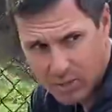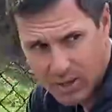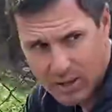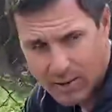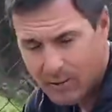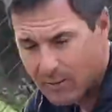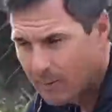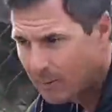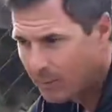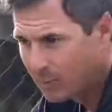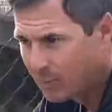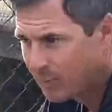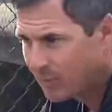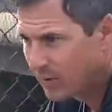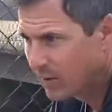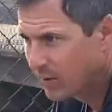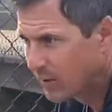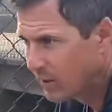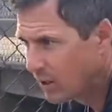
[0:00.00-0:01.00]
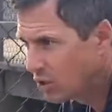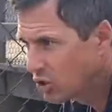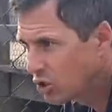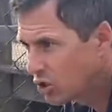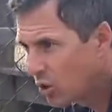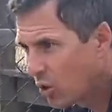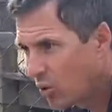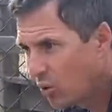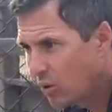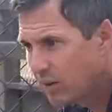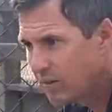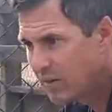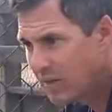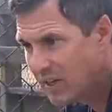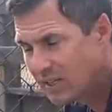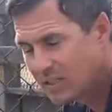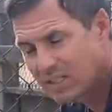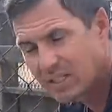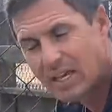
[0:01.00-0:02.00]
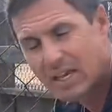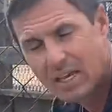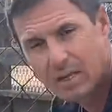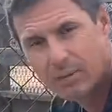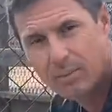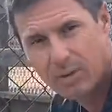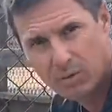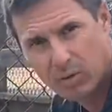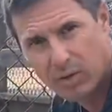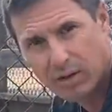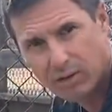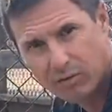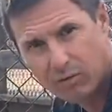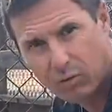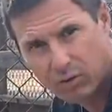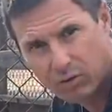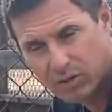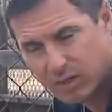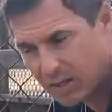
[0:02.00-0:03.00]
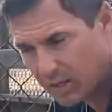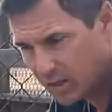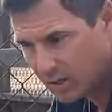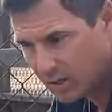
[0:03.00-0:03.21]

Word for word: me, so this can be reinforcing.